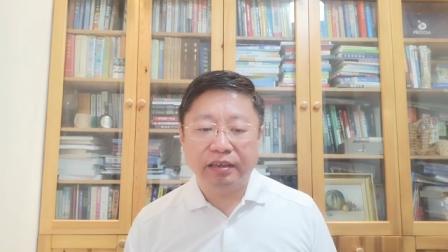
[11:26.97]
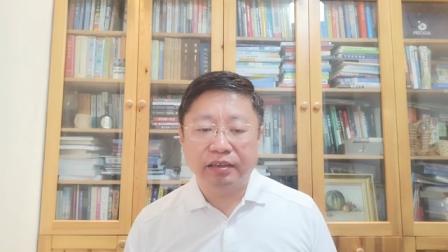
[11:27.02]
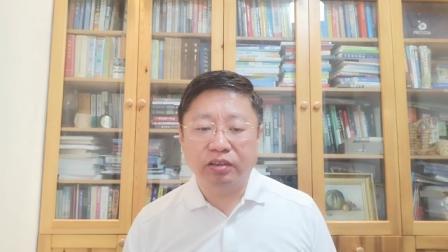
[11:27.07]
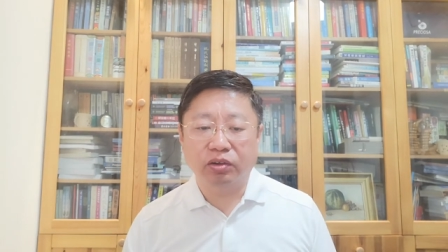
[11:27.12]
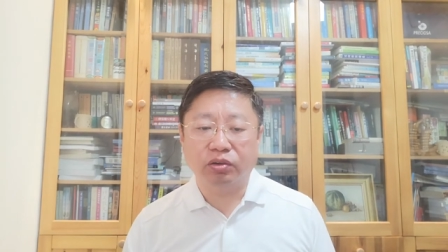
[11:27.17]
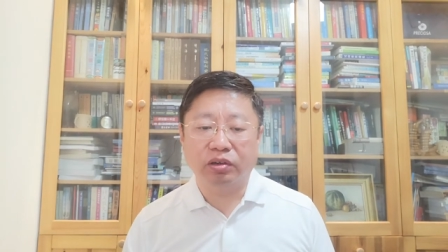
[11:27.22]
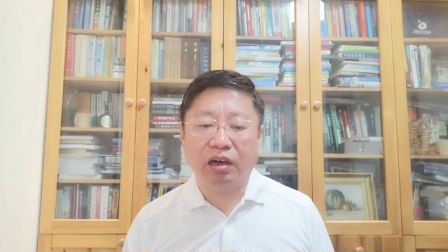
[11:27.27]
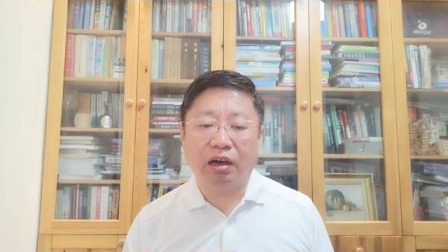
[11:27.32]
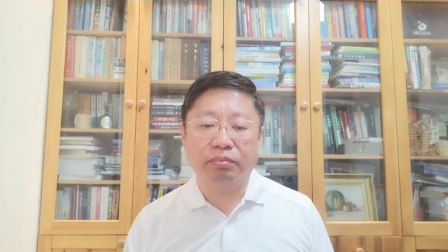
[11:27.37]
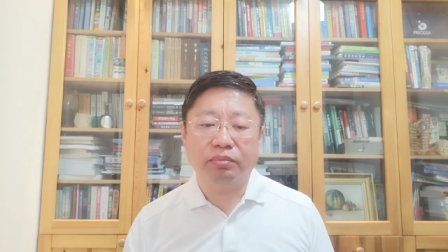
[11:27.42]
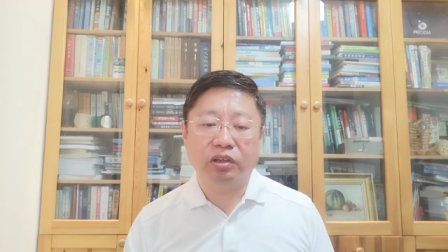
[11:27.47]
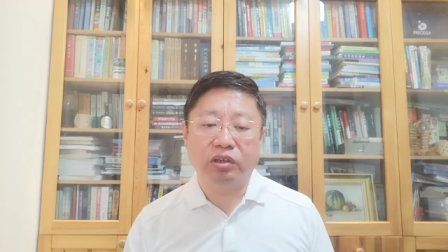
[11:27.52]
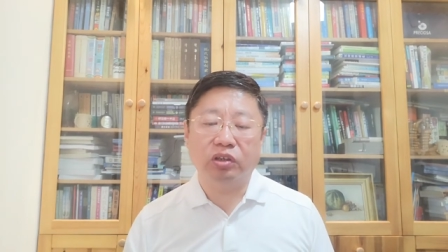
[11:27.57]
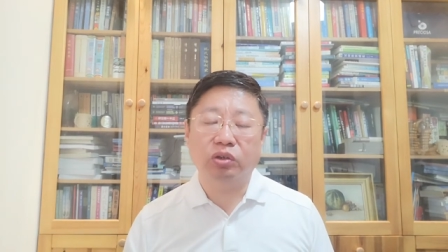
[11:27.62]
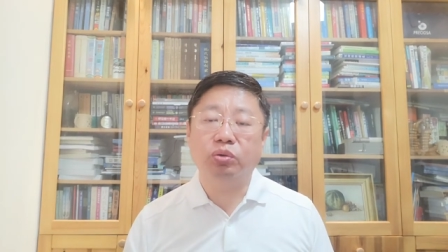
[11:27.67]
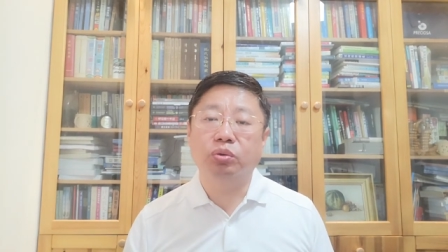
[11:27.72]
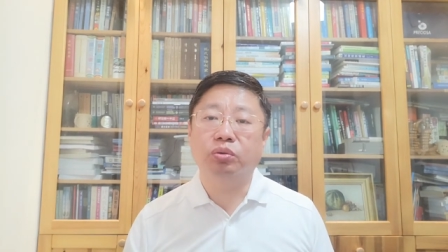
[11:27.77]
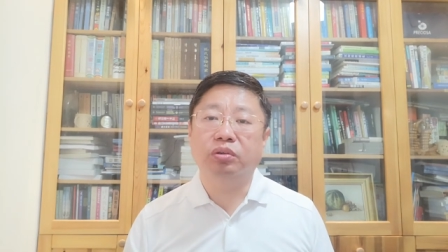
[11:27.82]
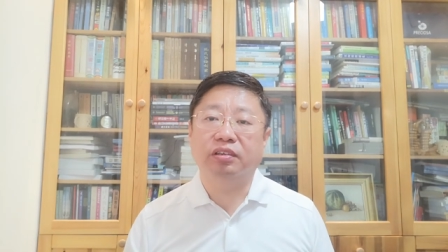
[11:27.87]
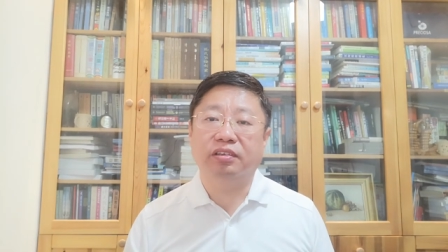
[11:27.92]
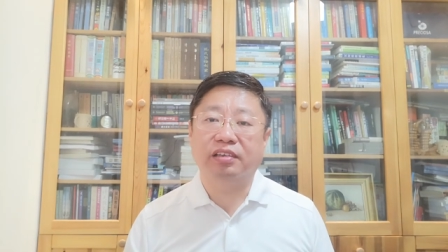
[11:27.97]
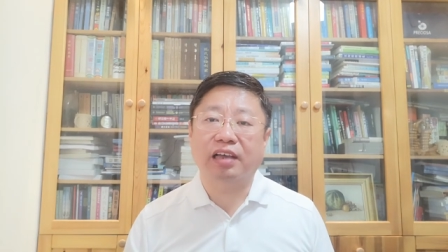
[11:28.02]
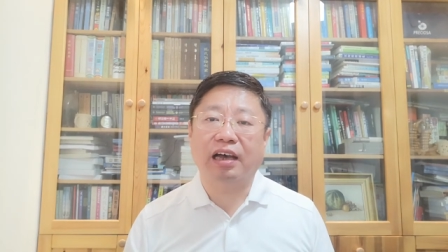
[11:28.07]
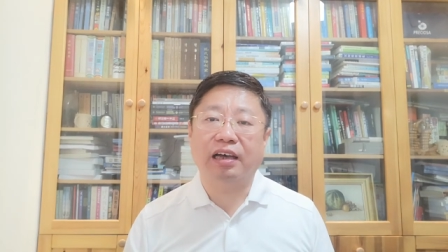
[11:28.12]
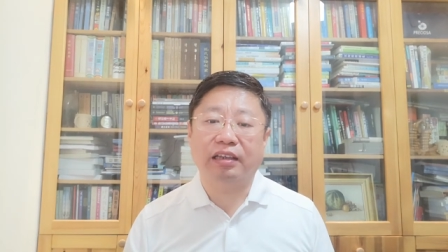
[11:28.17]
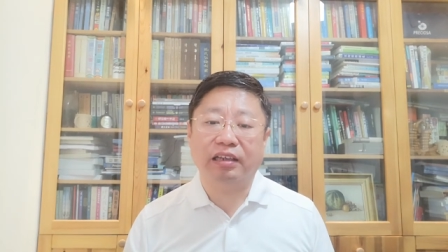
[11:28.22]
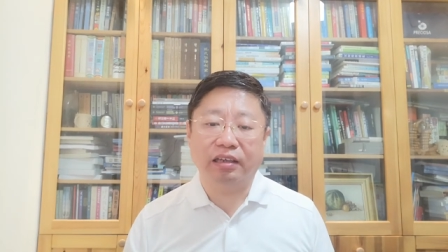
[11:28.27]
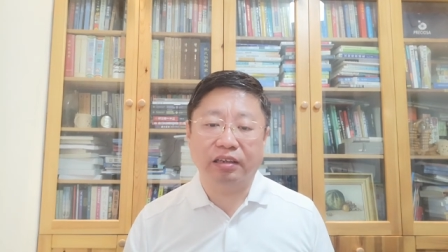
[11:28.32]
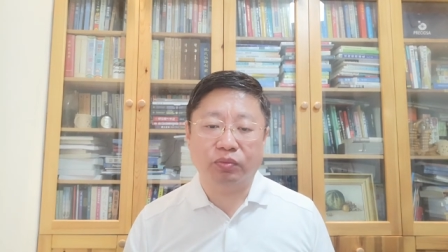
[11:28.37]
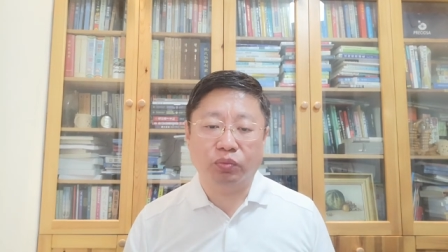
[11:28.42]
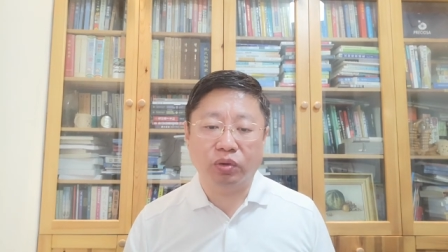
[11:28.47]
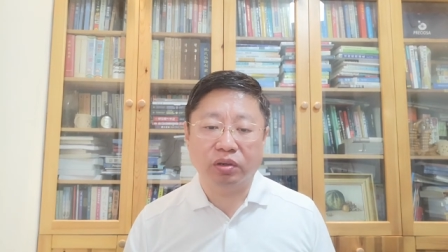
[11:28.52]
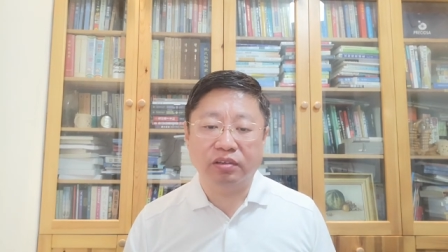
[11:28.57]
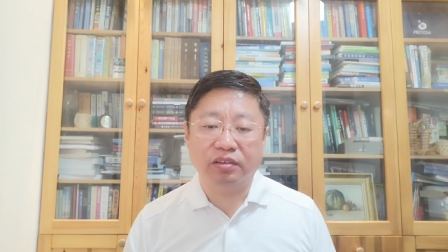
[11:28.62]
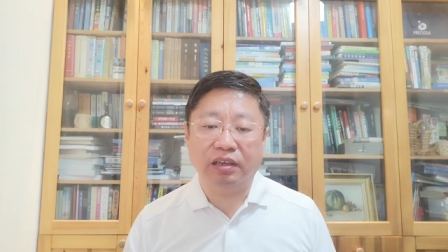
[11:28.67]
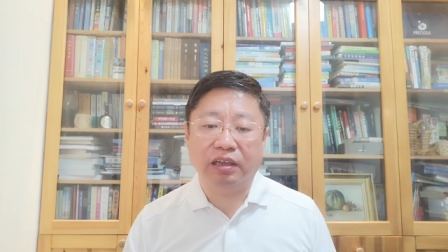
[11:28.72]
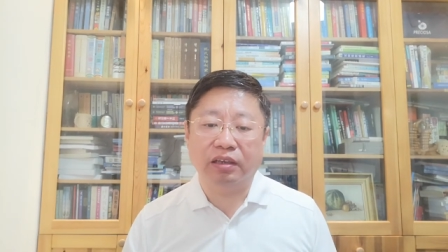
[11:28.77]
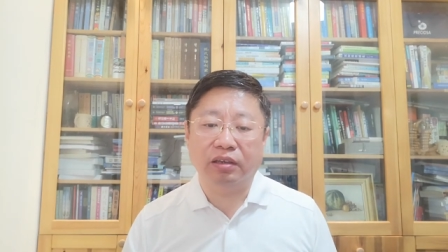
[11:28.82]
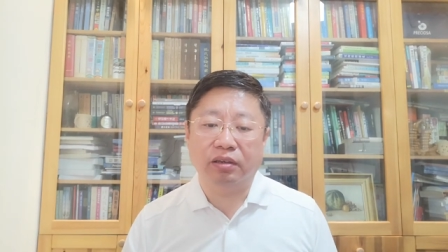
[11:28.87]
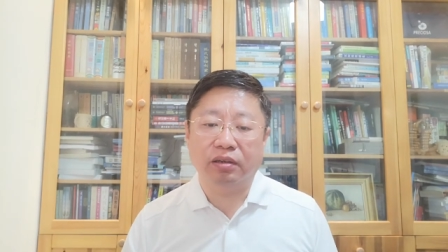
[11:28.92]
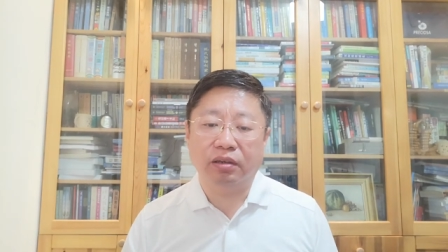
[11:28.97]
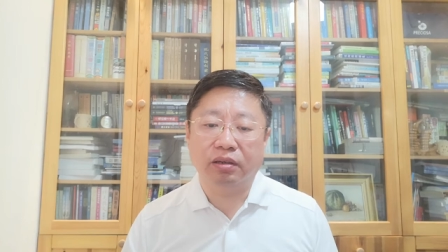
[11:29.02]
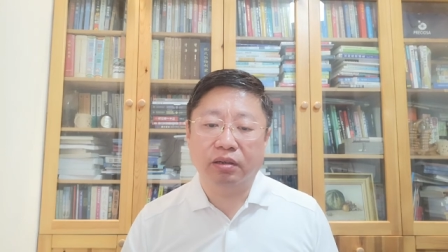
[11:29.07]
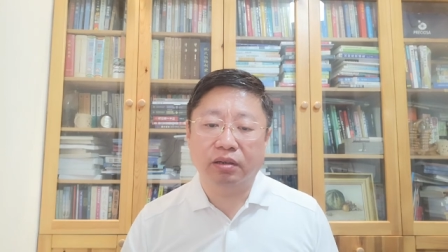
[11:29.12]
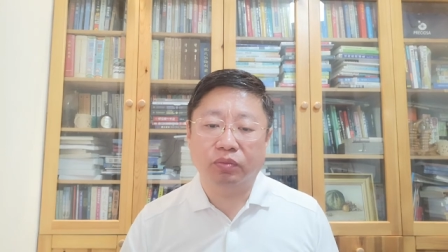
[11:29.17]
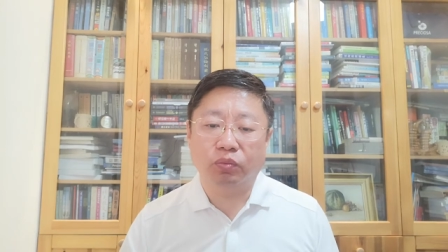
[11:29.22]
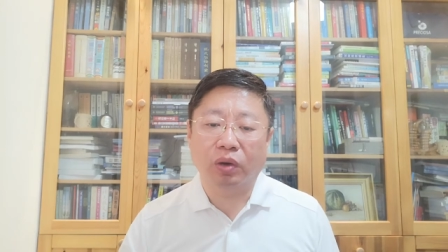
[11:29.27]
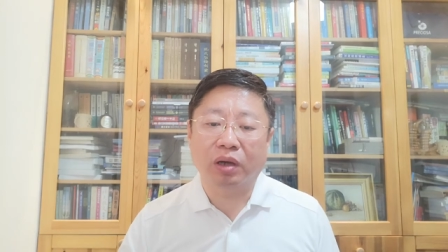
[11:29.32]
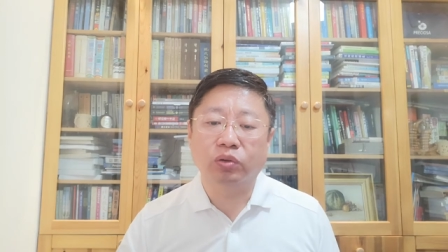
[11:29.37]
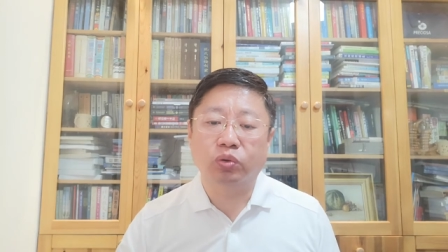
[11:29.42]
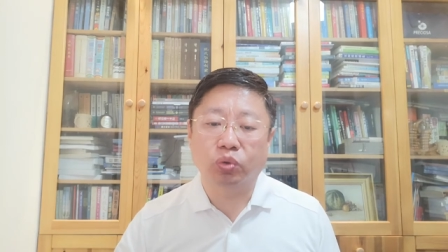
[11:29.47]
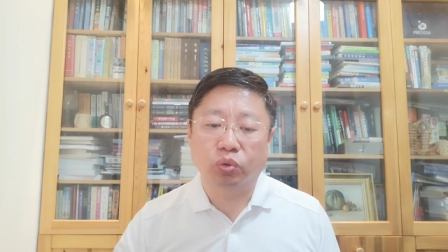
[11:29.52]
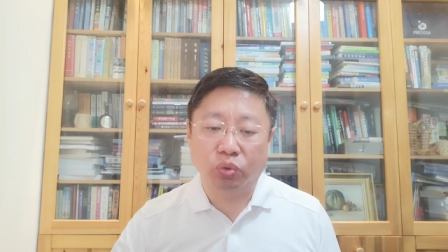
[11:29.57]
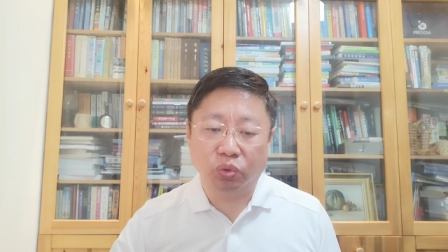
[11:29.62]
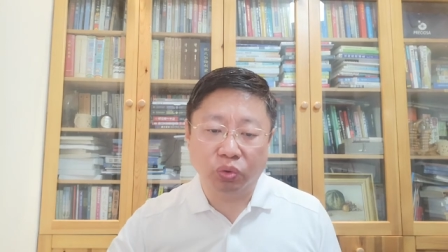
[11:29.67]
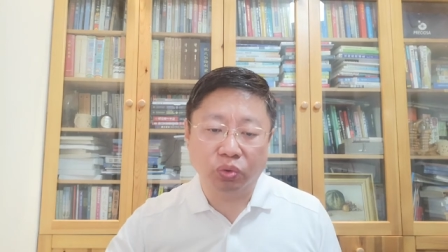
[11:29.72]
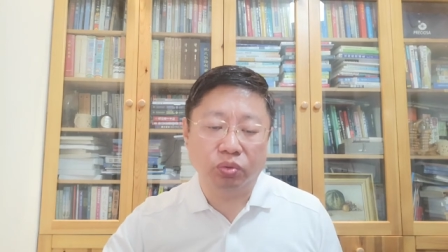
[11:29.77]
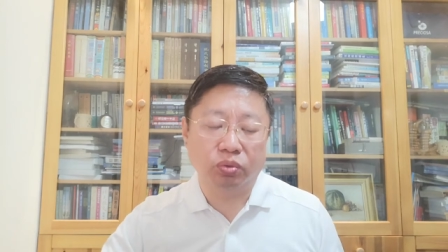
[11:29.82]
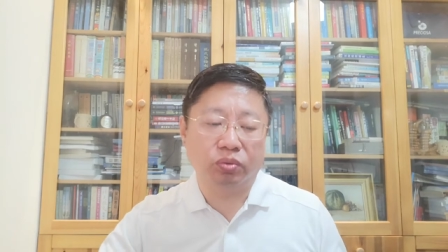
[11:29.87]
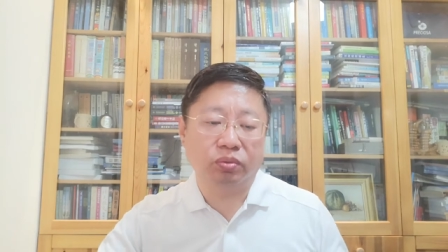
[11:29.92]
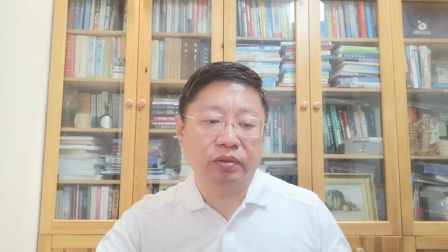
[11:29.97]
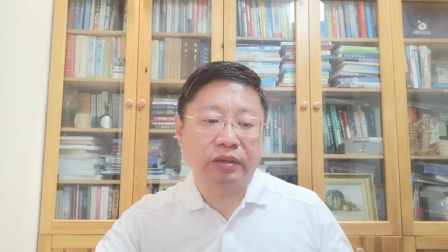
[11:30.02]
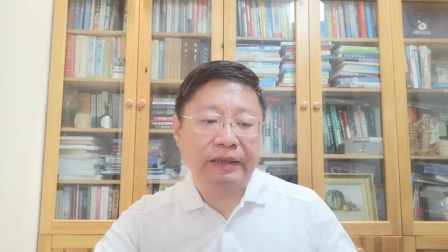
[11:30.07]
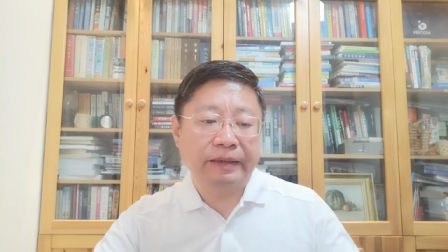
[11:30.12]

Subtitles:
the government need to decide what they want to do.